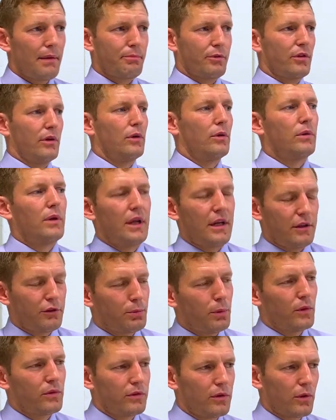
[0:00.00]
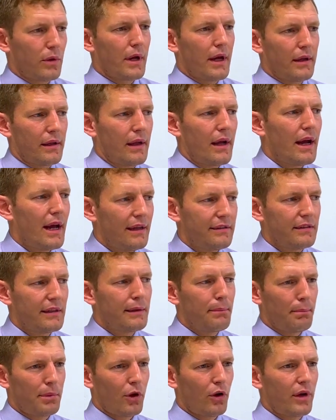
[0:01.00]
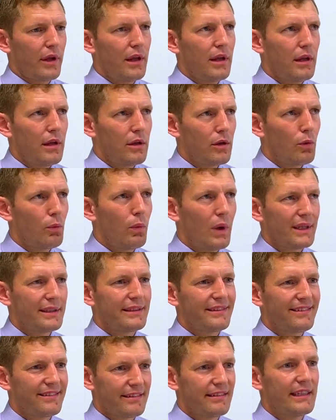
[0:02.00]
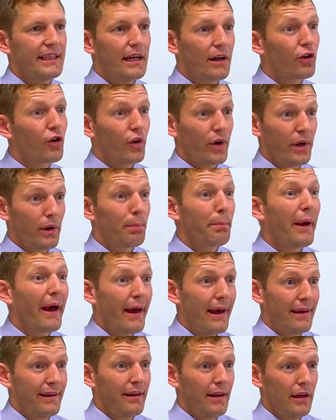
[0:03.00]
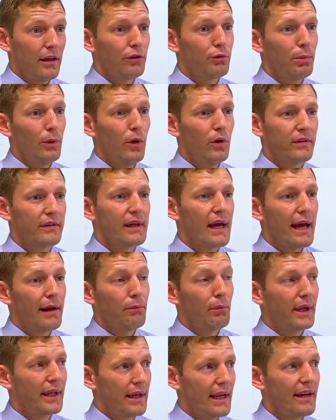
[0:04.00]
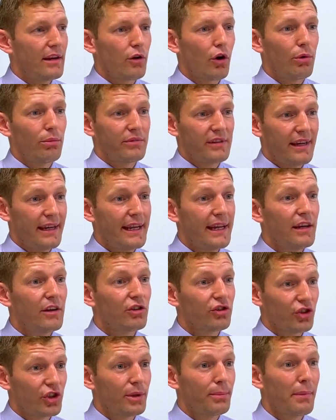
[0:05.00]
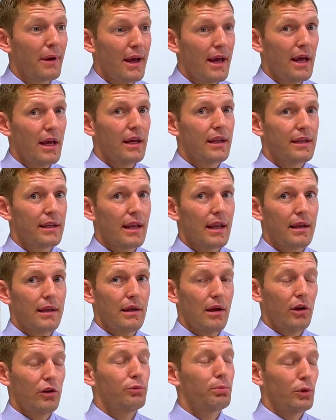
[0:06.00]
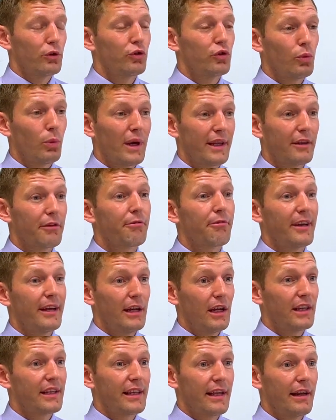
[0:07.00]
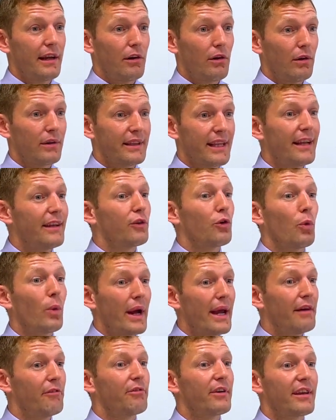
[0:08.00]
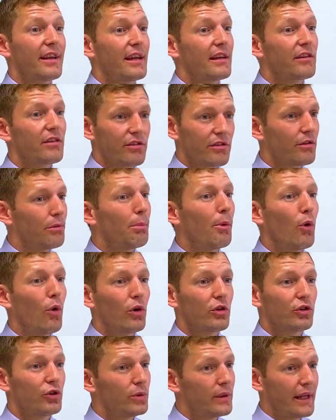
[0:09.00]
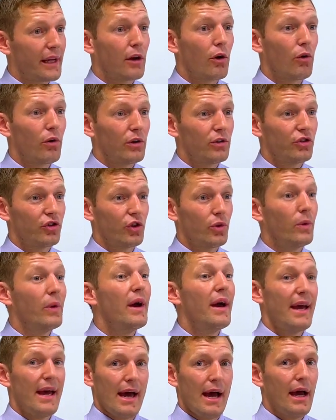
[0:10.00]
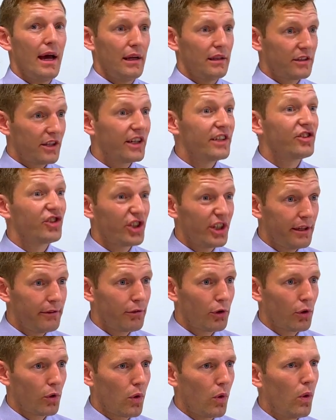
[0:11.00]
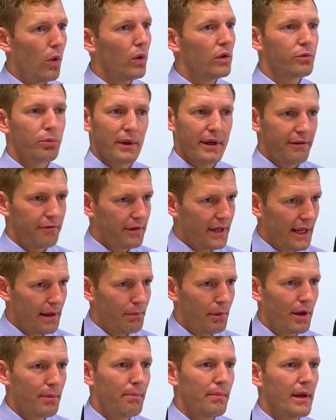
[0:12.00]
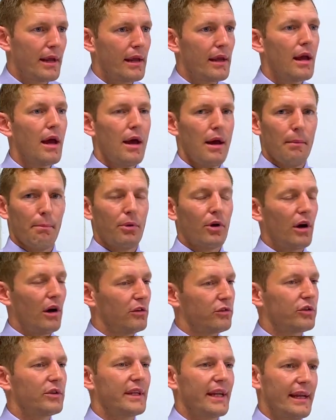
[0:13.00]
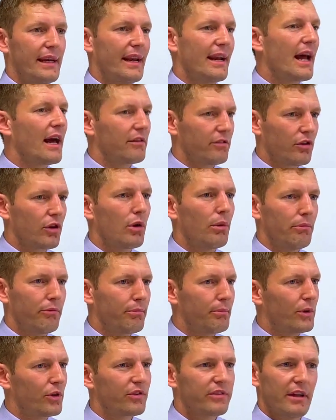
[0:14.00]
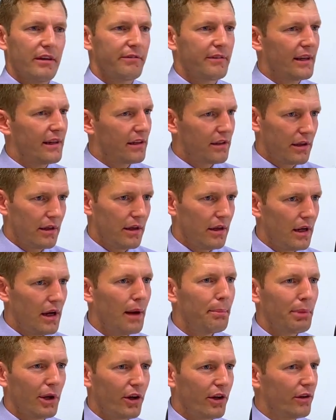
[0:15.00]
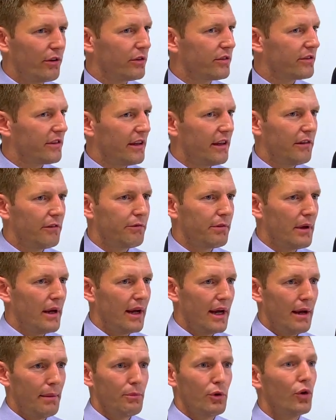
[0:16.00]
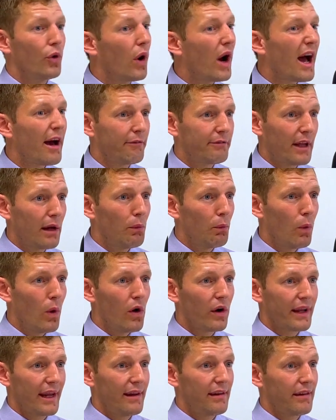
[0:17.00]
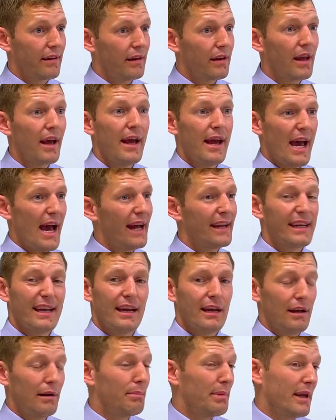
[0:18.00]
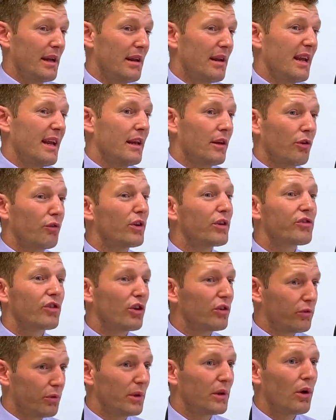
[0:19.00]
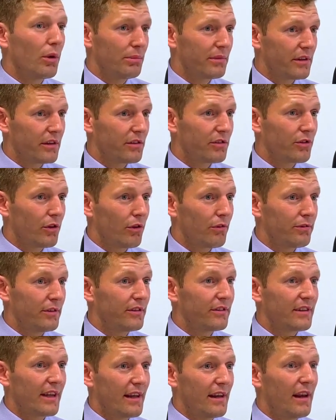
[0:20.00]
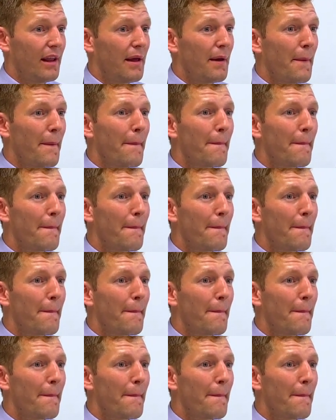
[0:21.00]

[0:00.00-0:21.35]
Yeah, absolutely. I suppose, look, as an employee, you want to see a career path, I suppose. And in terms of leadership, I suppose you want to feel like they'll do everything to support you and encourage you to achieve your goals, whatever they might be. But also then it has to come from yourself then to apply yourself, have that work ethic, and then the results will come to the surface then.